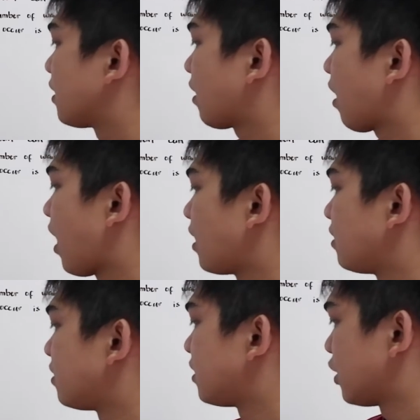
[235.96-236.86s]
the
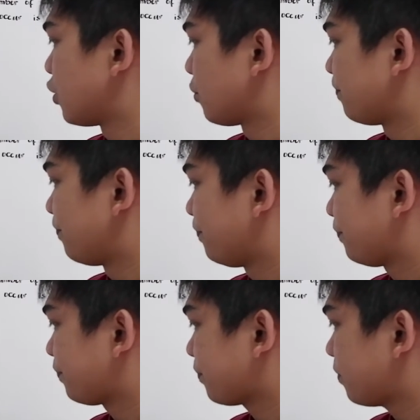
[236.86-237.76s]
Coliseum.
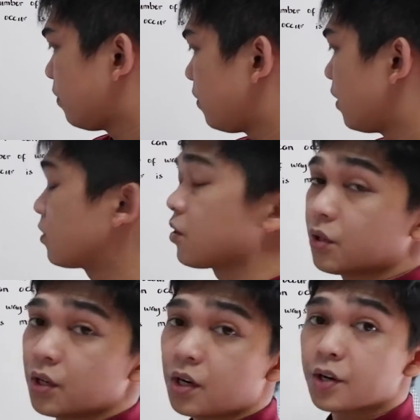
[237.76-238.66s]

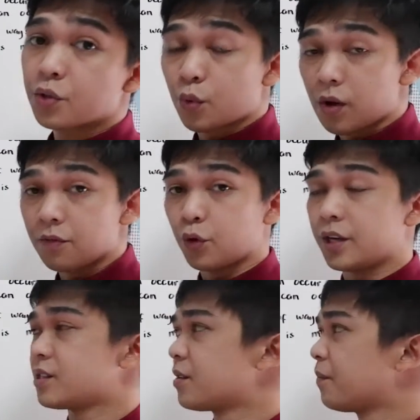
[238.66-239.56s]
So there are 12
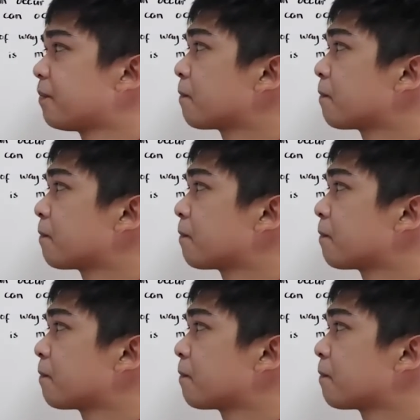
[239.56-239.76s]
ways.